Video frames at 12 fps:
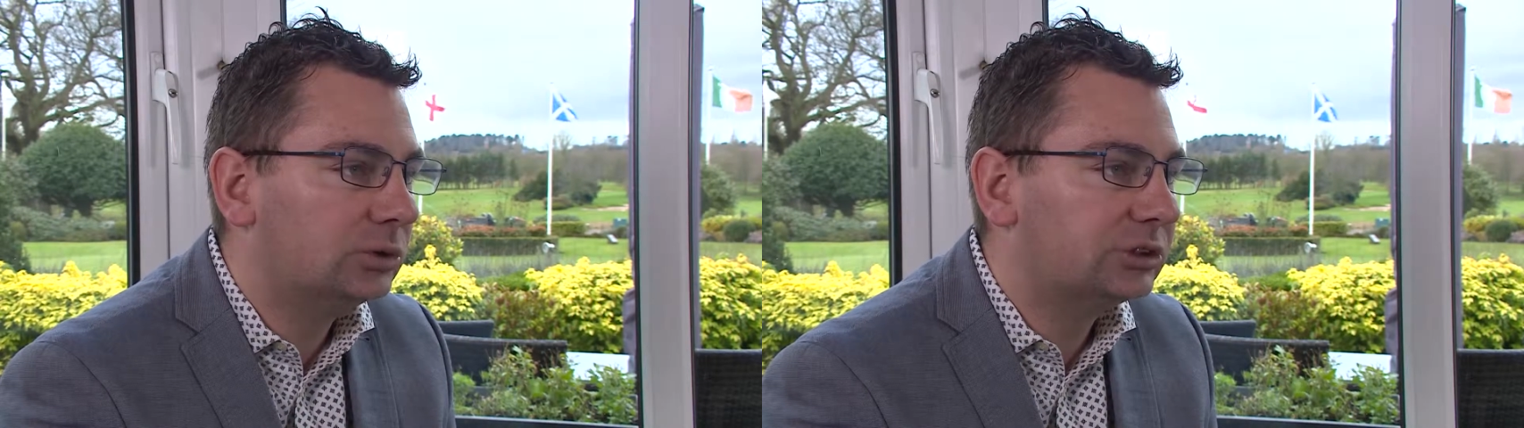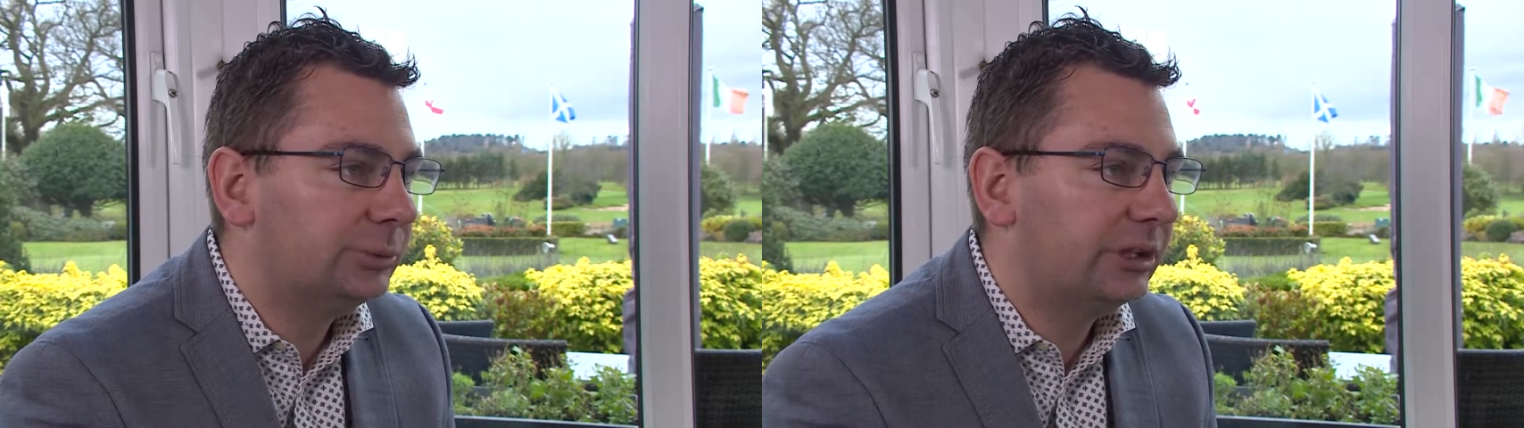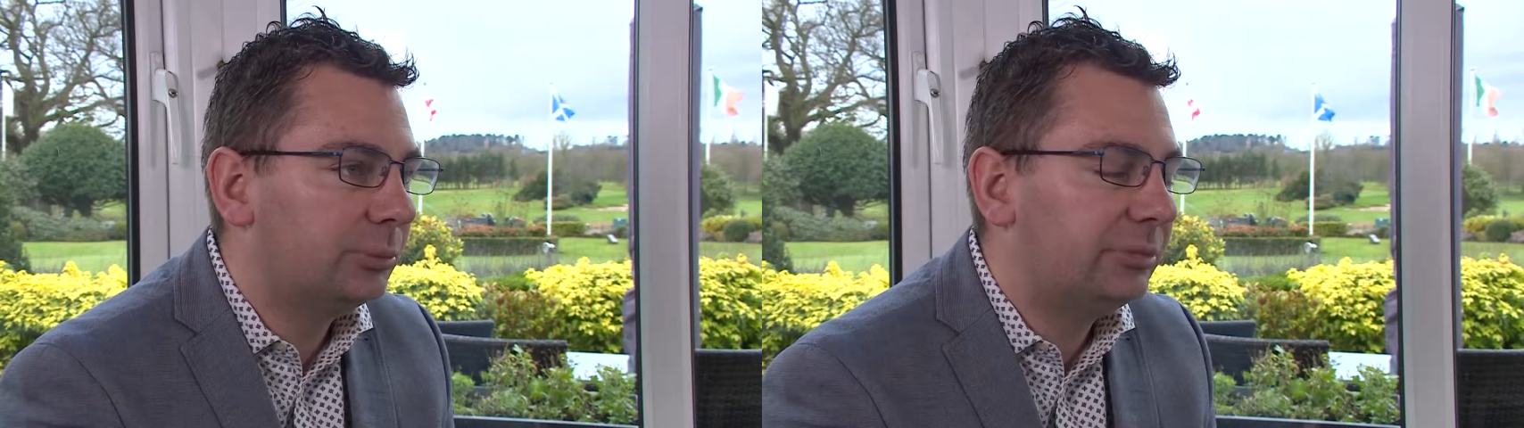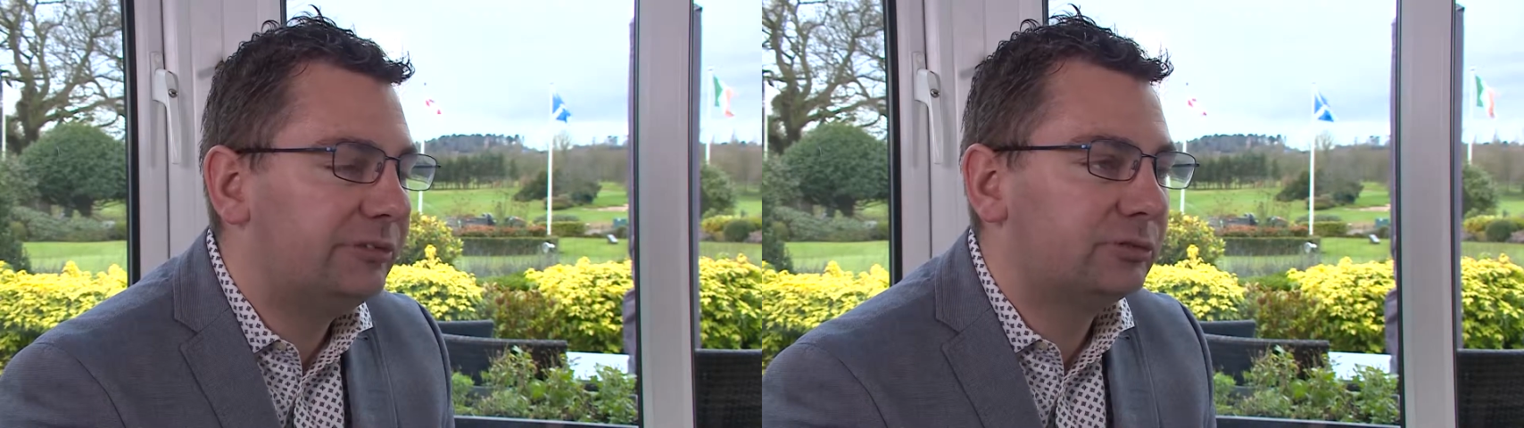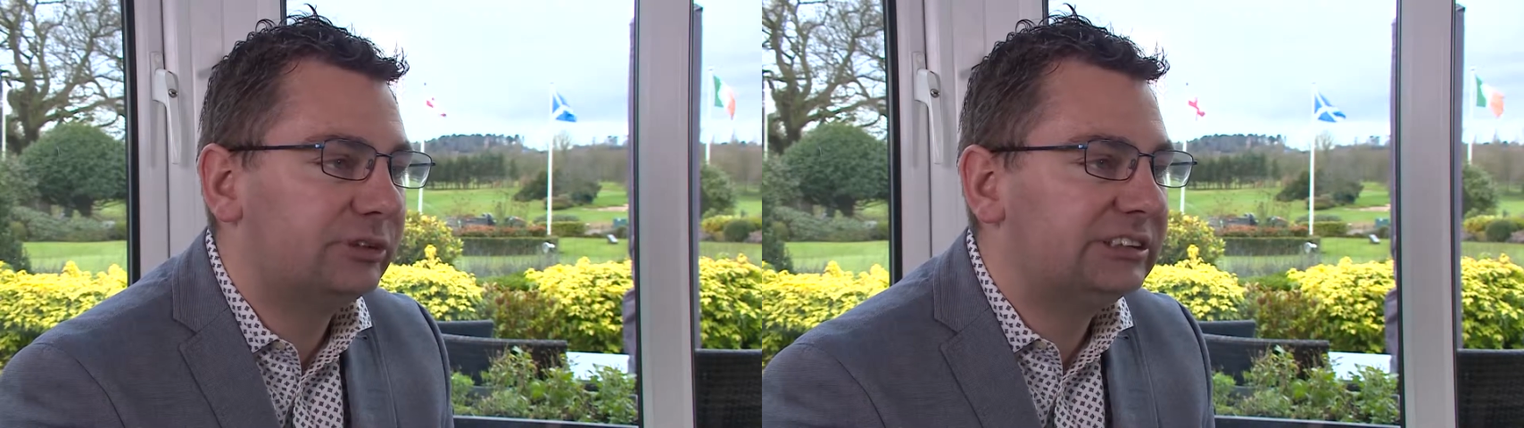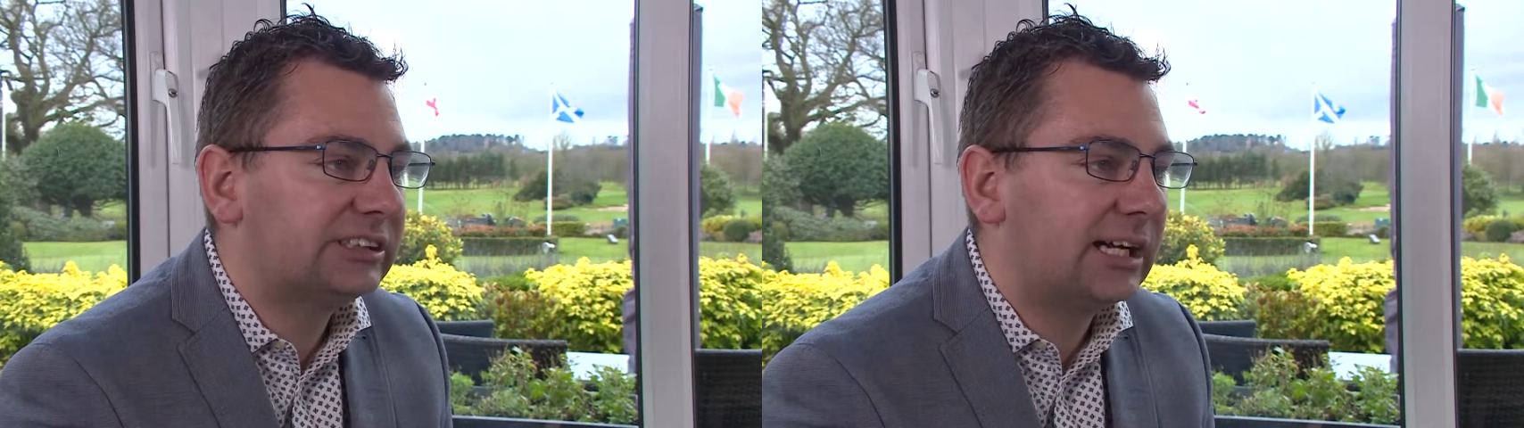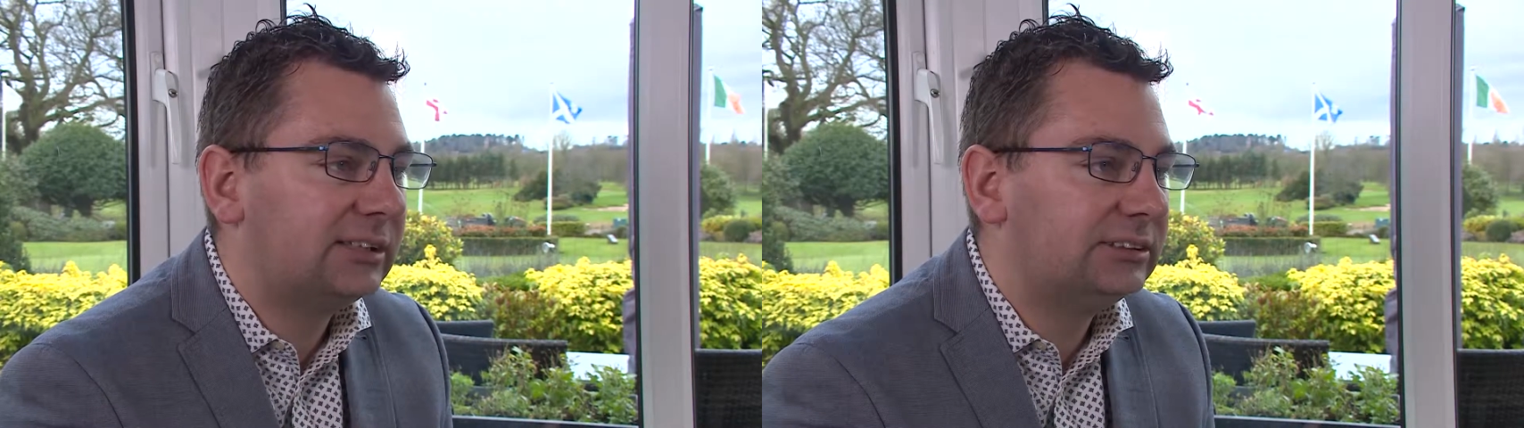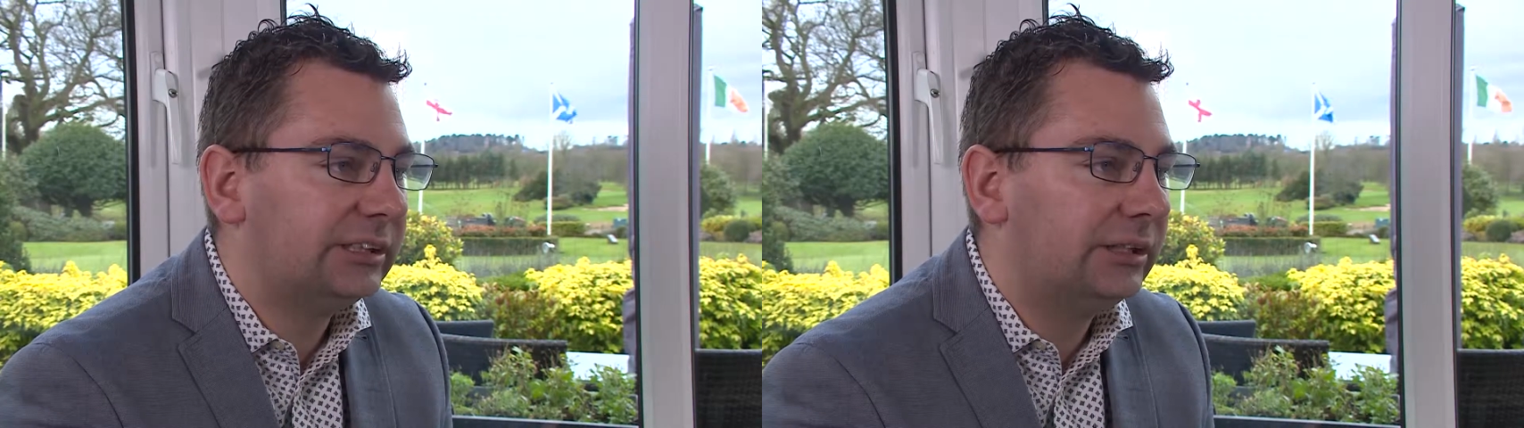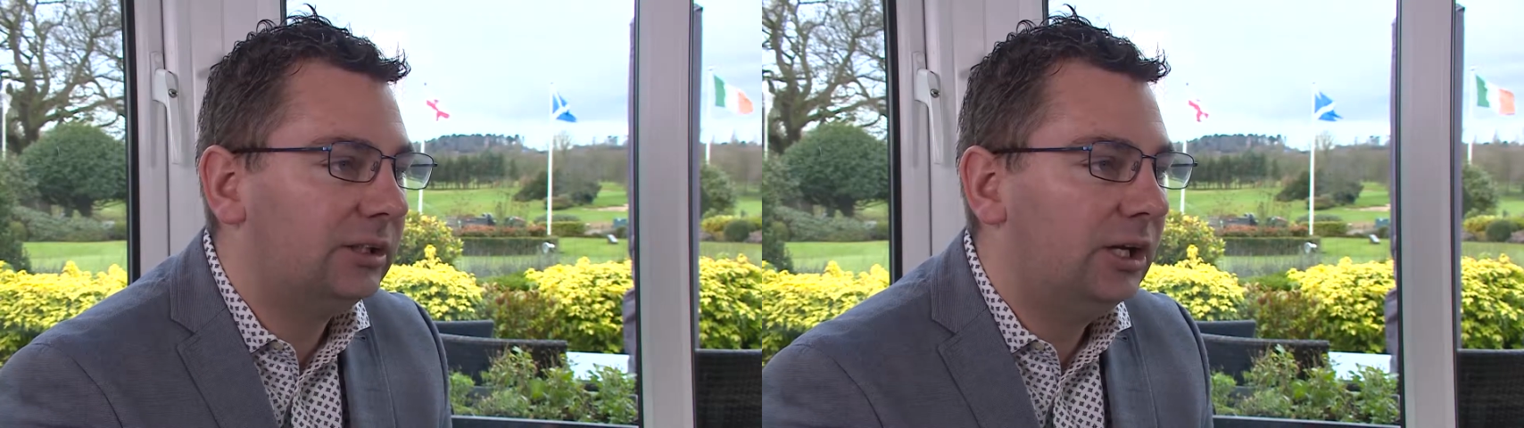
so it can be freestanding,